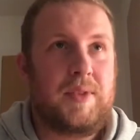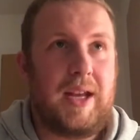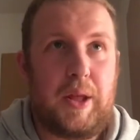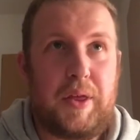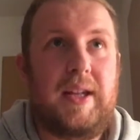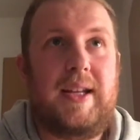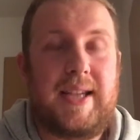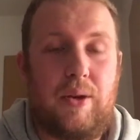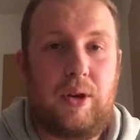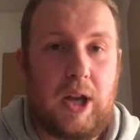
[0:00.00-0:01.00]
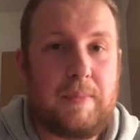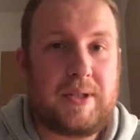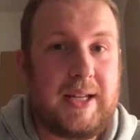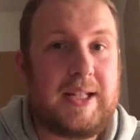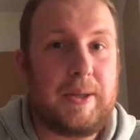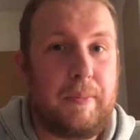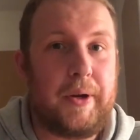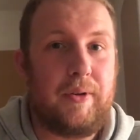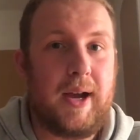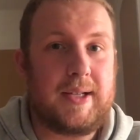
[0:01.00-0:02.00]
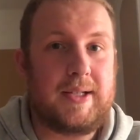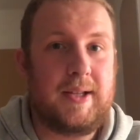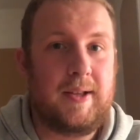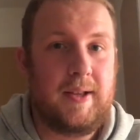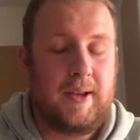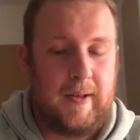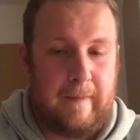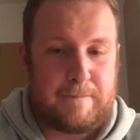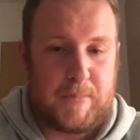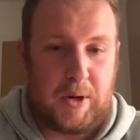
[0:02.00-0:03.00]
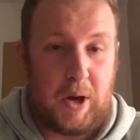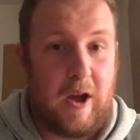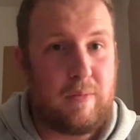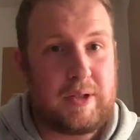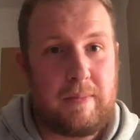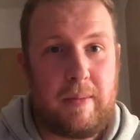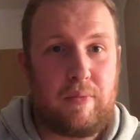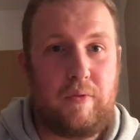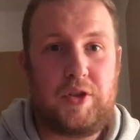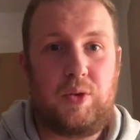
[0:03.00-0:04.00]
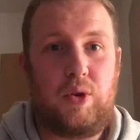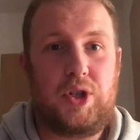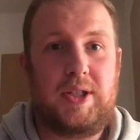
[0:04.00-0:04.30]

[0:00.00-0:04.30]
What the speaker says: And I think that's how clubs need to progress. I was a member of a squash